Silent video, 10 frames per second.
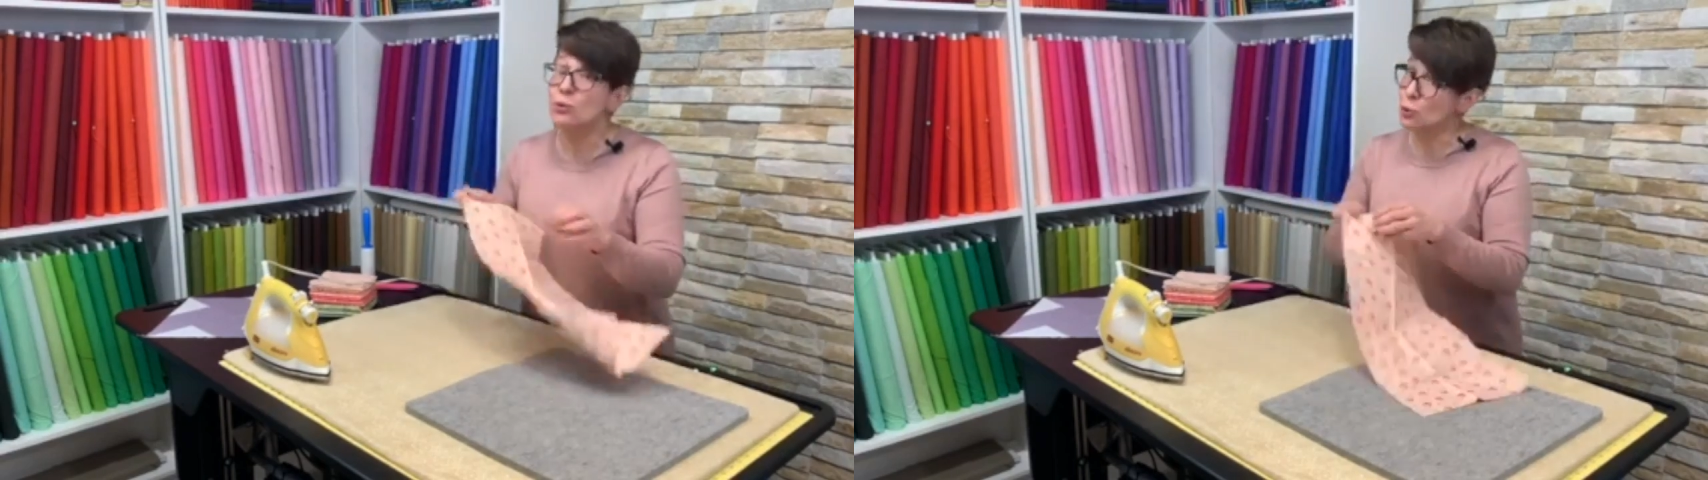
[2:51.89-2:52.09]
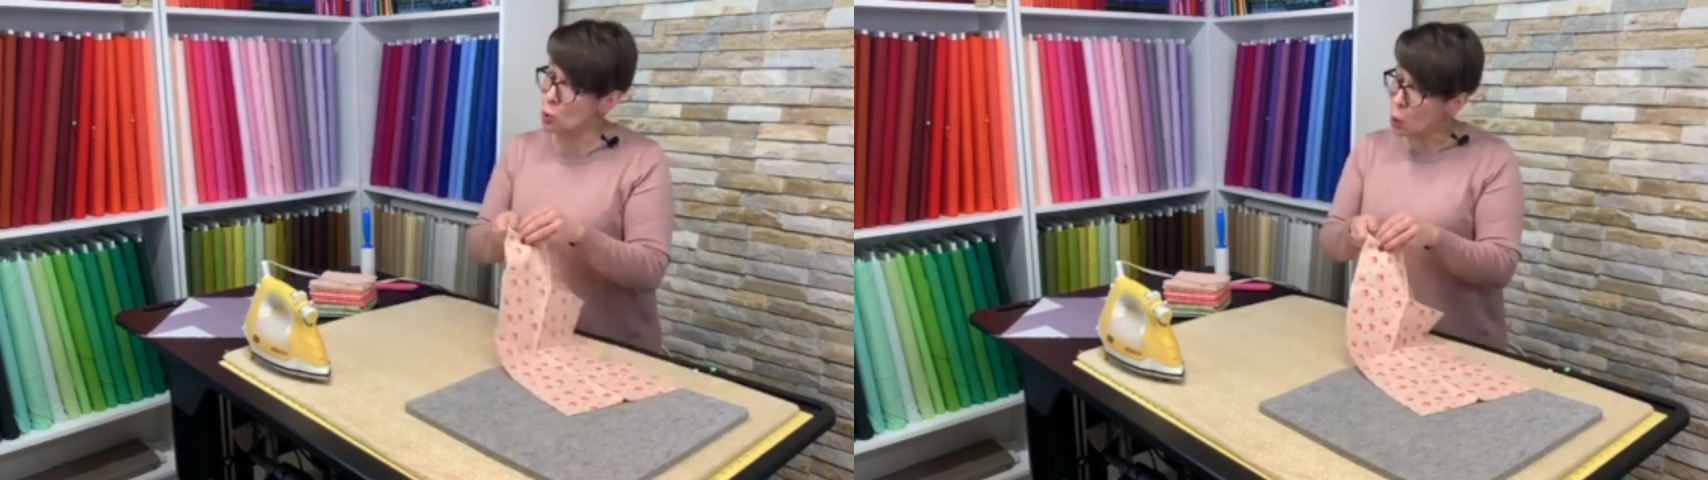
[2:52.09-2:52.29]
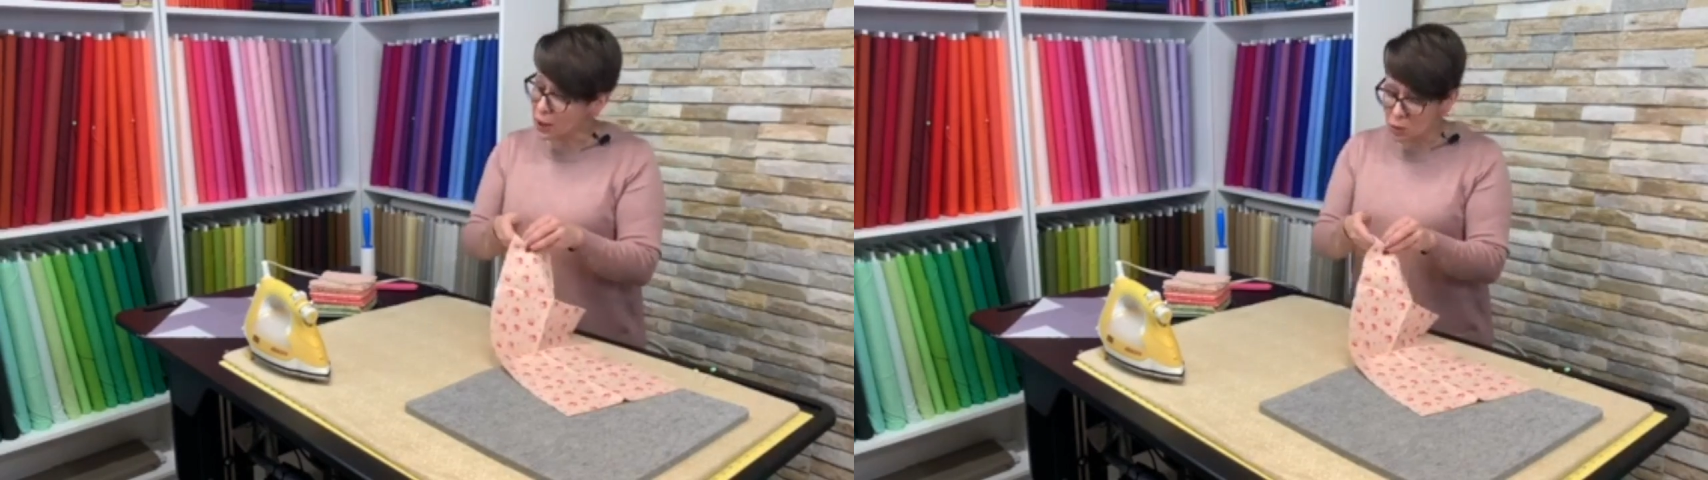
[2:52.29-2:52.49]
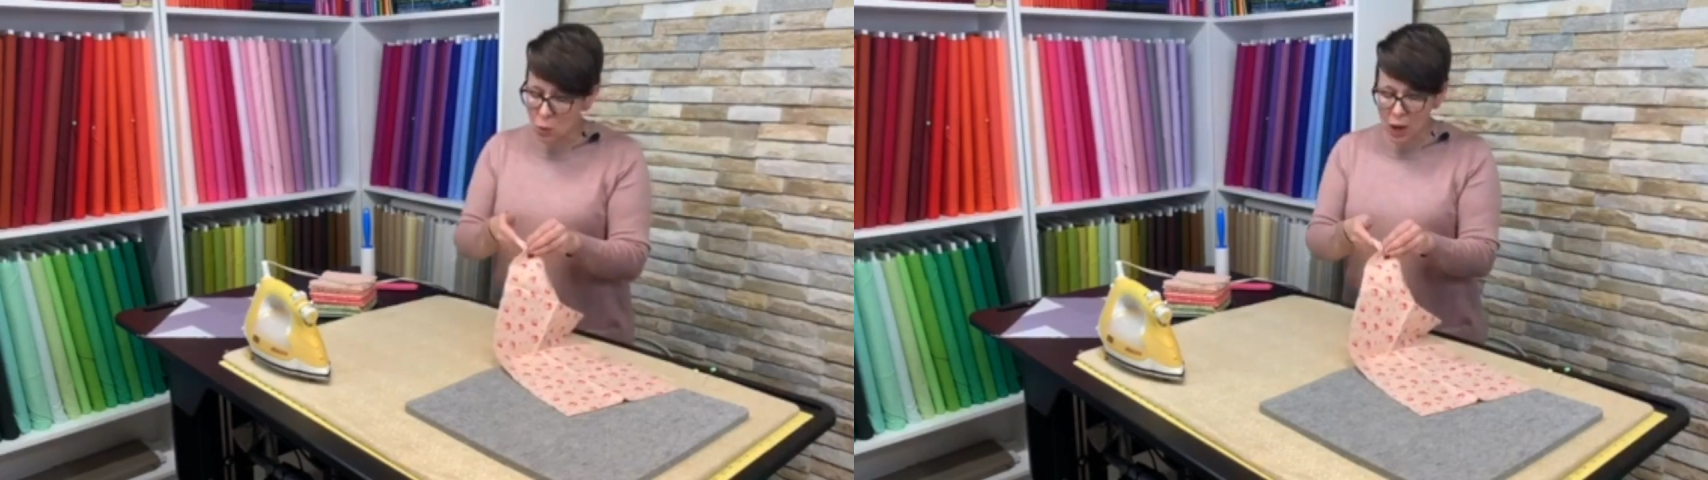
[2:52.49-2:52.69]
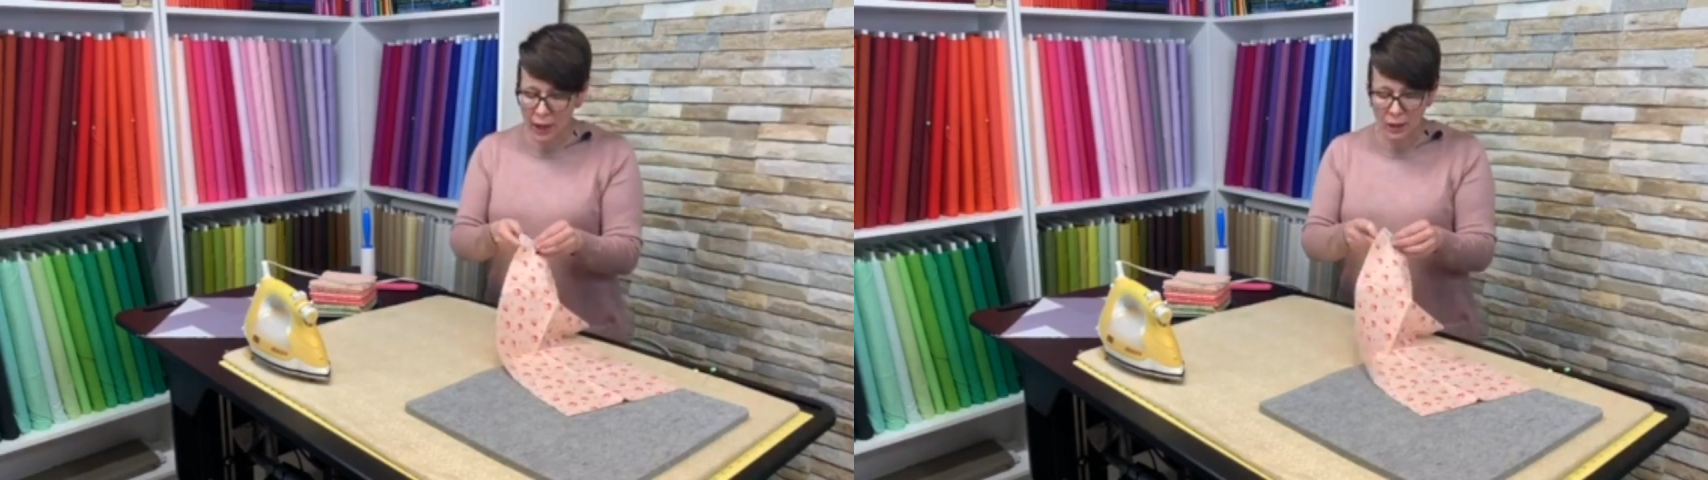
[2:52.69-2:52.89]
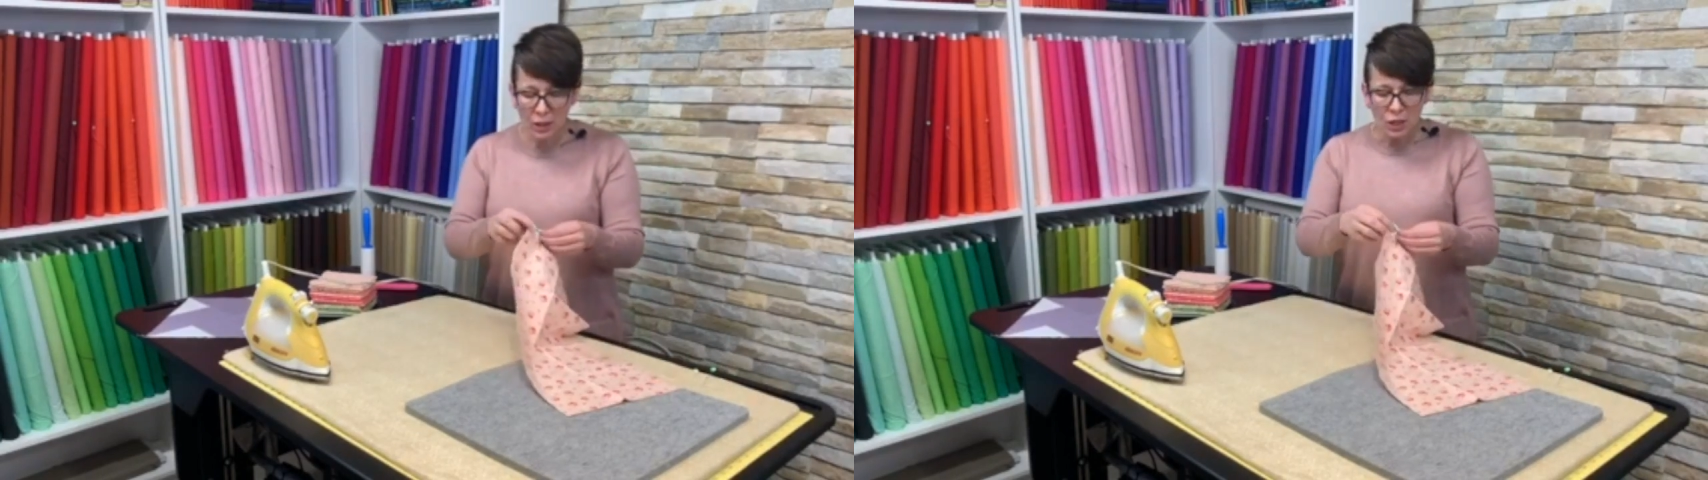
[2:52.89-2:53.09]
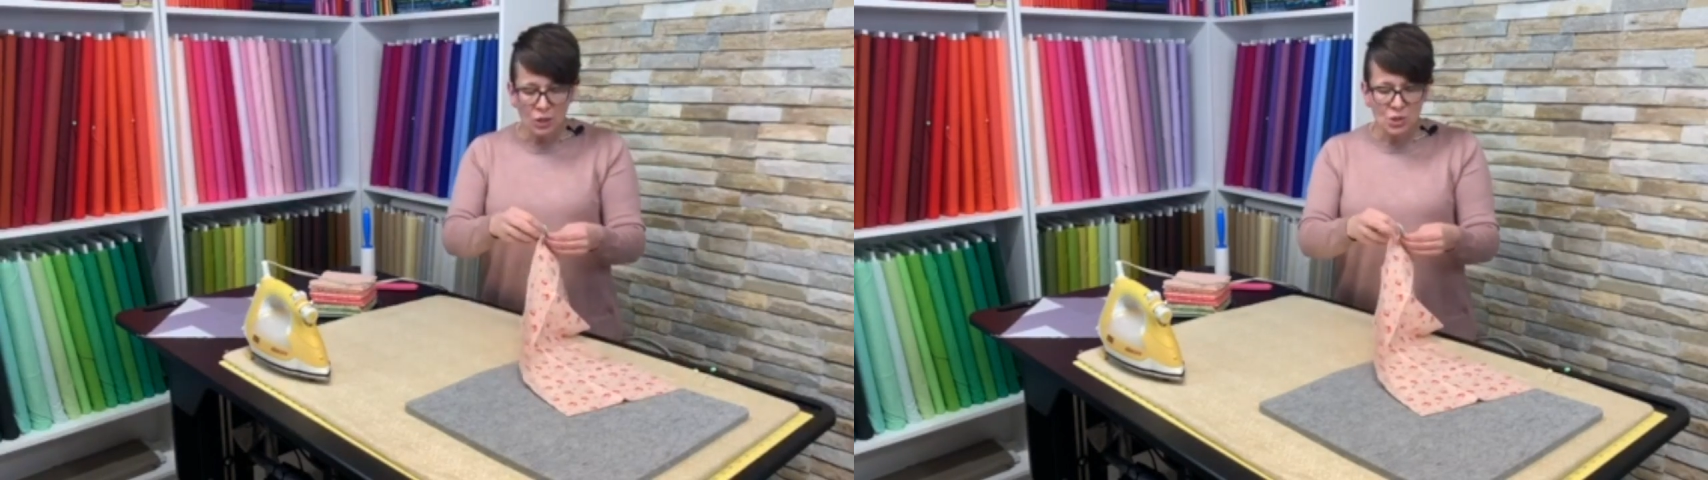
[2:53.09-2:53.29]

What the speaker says: for quite a while,